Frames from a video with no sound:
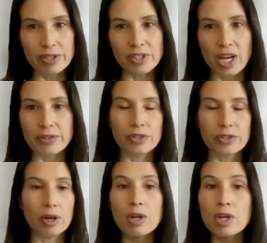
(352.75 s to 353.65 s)
So
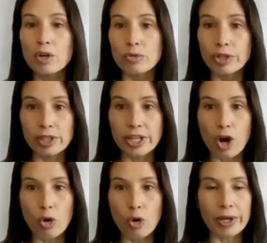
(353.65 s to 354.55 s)
really
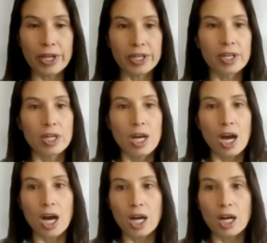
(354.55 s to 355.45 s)
open,
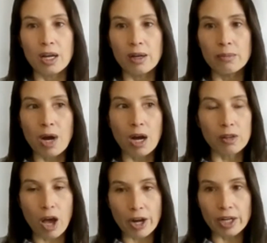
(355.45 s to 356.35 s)
a lot
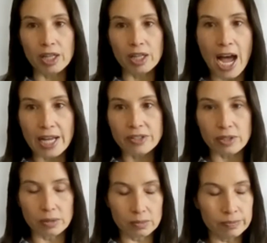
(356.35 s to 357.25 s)
of glass
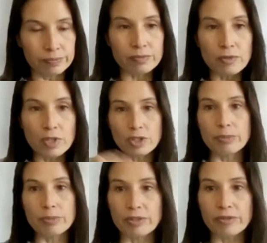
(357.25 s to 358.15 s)
in terms
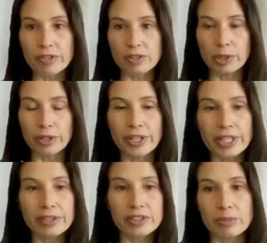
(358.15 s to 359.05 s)
of visibility, some
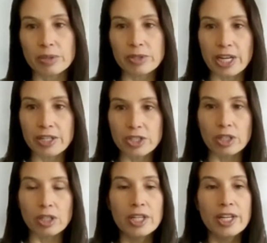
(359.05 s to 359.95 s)
substantial
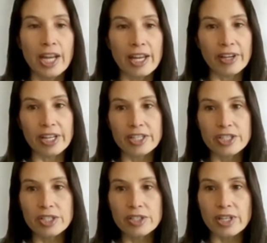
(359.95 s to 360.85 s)
advantages,
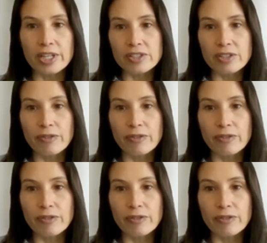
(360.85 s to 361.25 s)
and it's a full